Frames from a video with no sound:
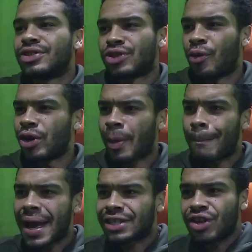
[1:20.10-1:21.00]
So what
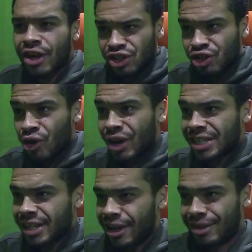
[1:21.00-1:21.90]
Mexican drill
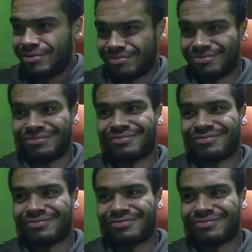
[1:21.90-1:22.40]
they're saying?